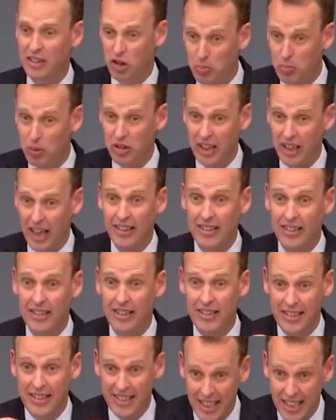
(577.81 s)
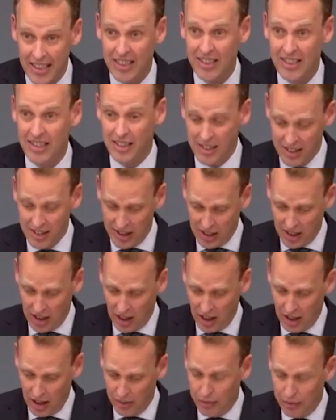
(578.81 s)
to protect citizens'
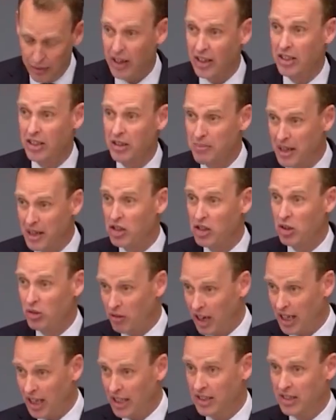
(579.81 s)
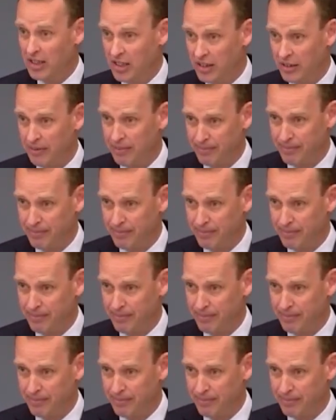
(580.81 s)
fundamental rights.